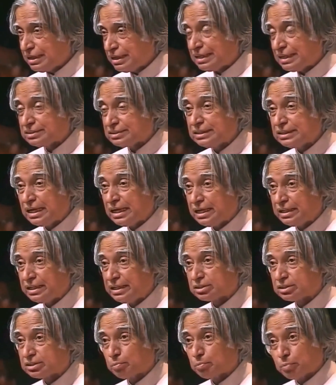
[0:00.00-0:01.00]
They say
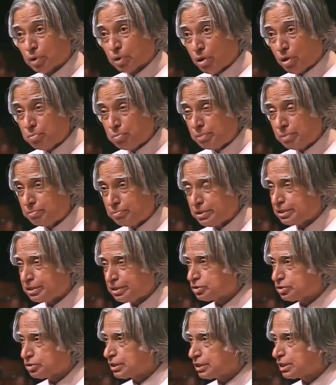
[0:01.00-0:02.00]
there's a problem
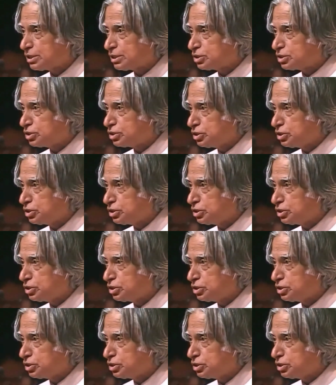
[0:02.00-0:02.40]
in the second